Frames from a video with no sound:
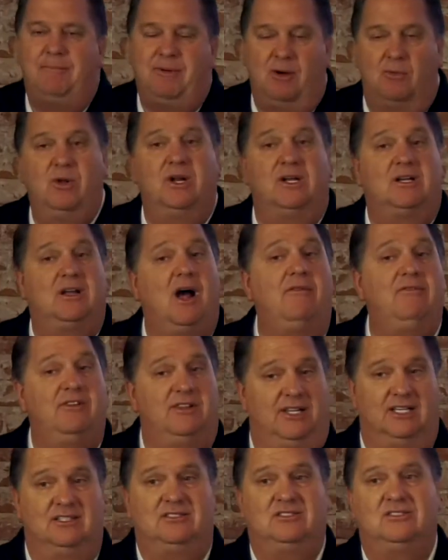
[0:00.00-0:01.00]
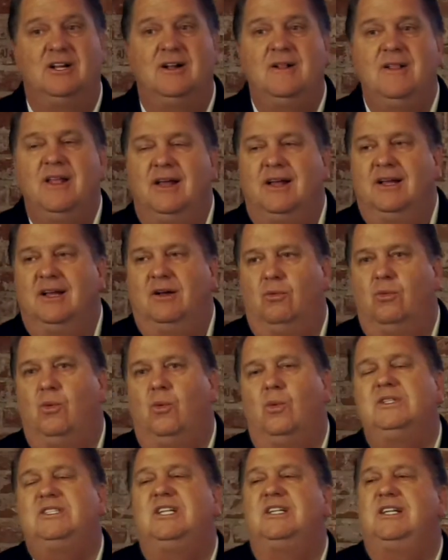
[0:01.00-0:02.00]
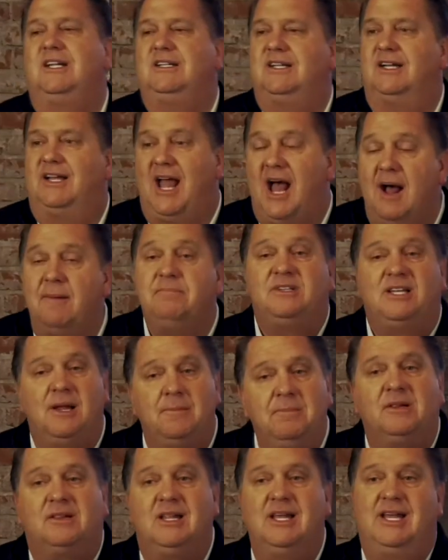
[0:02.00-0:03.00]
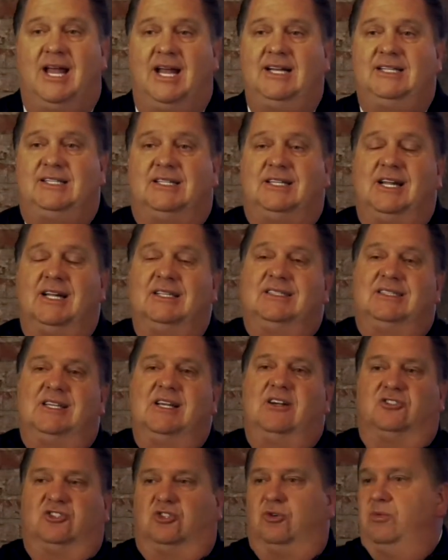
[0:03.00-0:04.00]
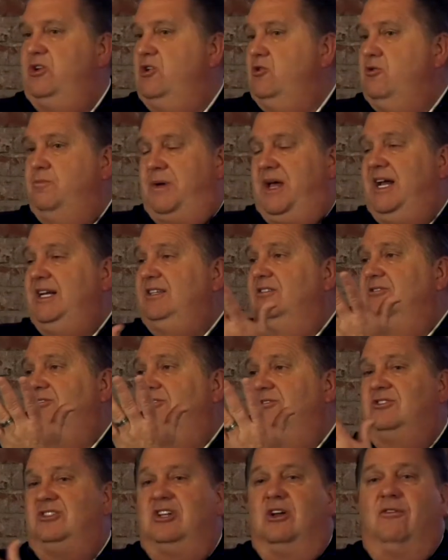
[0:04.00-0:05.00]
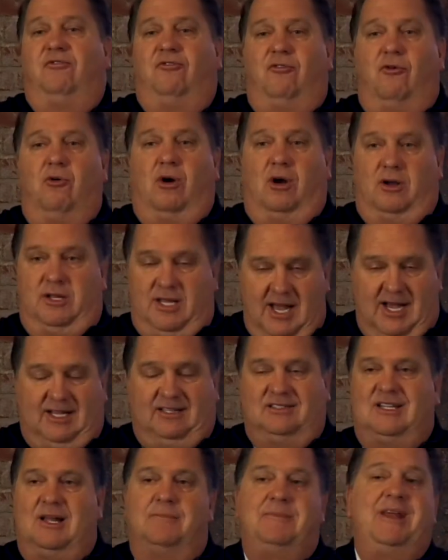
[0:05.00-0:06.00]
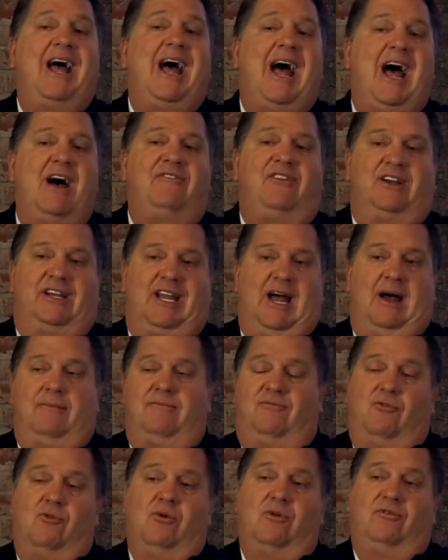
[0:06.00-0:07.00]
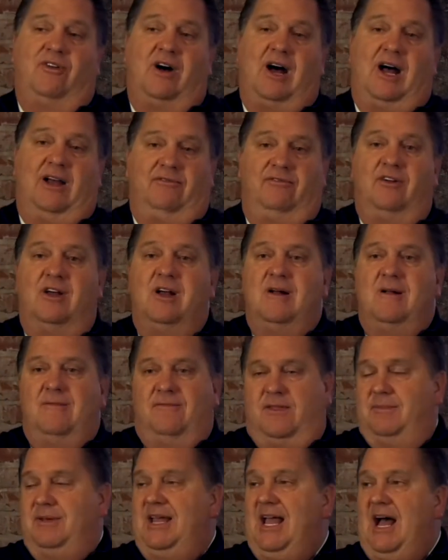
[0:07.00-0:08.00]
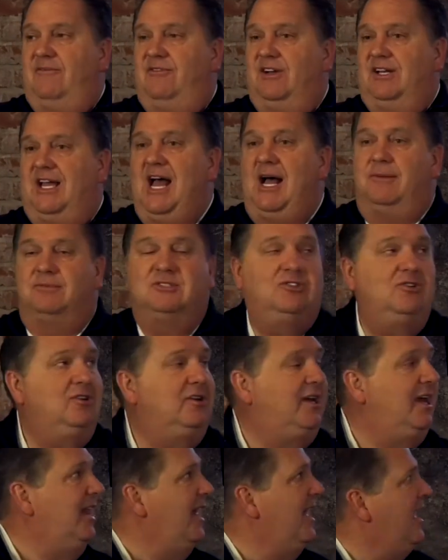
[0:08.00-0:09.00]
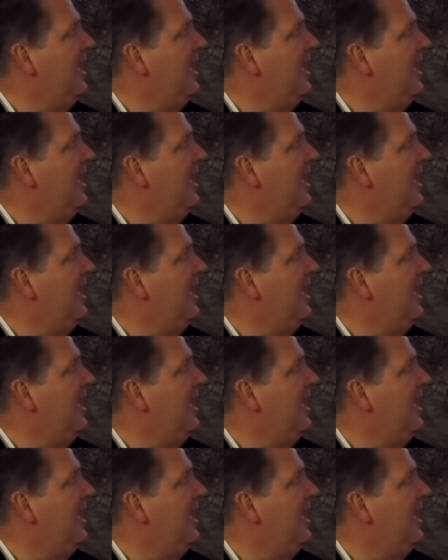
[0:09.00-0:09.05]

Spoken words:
I want to cover this. What's it take to cap? Typically 8 to 10 sales. Do we know agents who sell 4? Yes, that'd be a half a cap, 4 or 5. That'd be half a cap. So you get